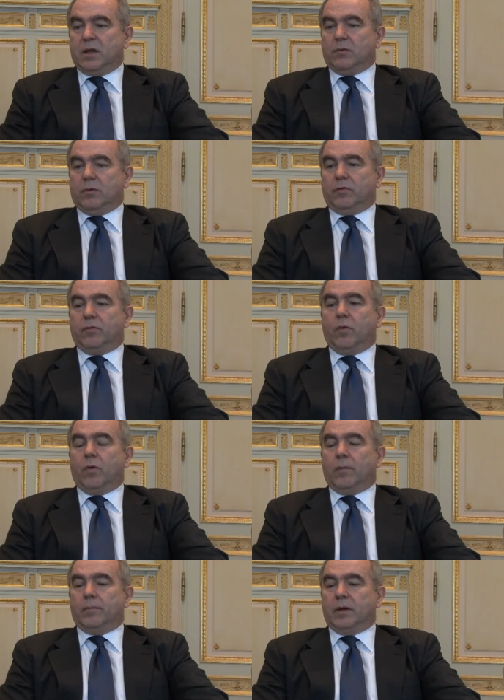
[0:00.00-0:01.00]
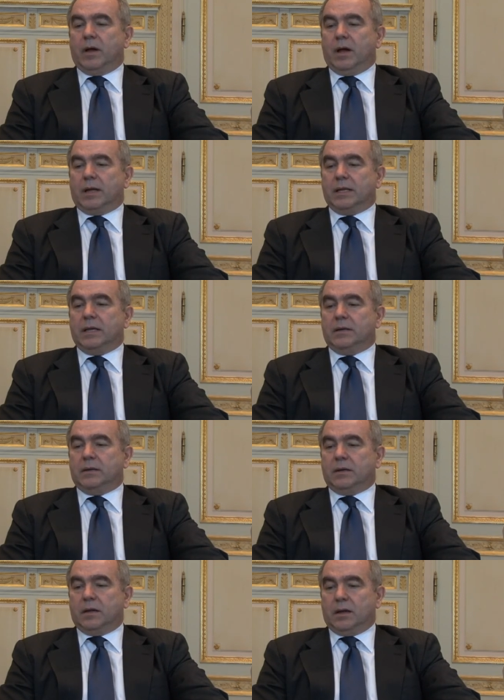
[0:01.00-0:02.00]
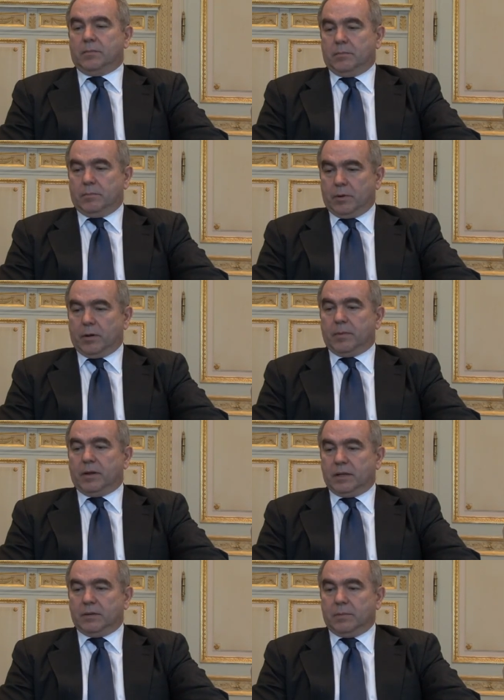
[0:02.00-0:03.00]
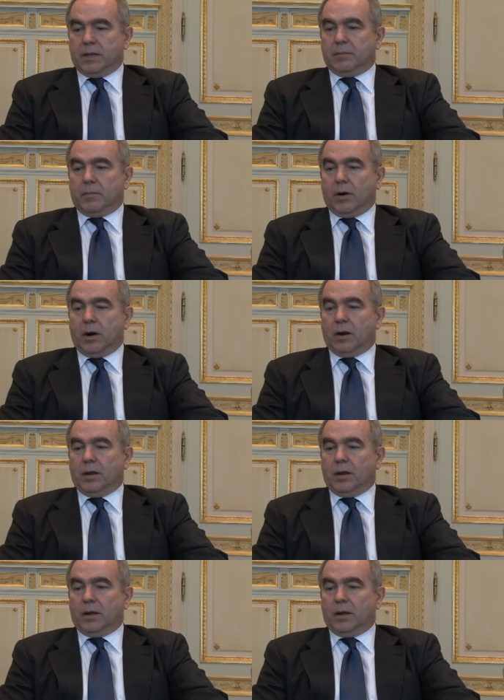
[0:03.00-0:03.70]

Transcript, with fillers: reform uh, in um, Burma, in Myanmar.